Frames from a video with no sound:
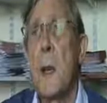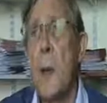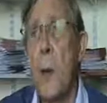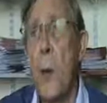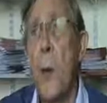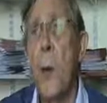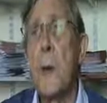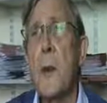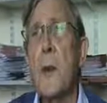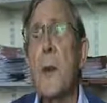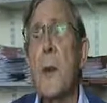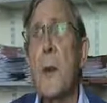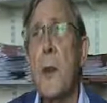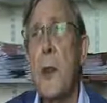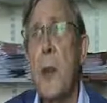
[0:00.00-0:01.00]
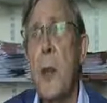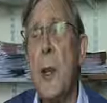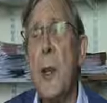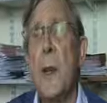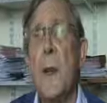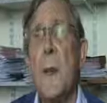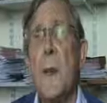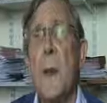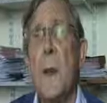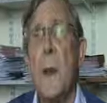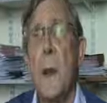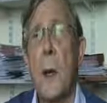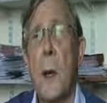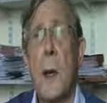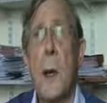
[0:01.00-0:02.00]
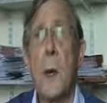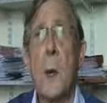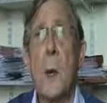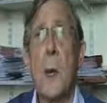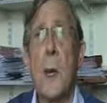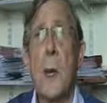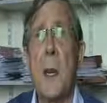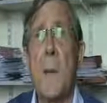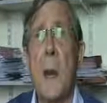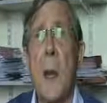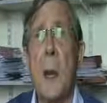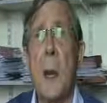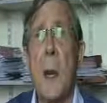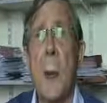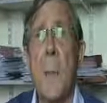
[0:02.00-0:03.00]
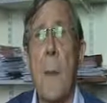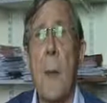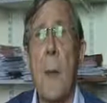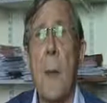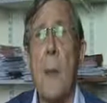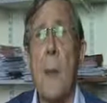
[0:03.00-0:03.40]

in order to achieve a communicative outcome.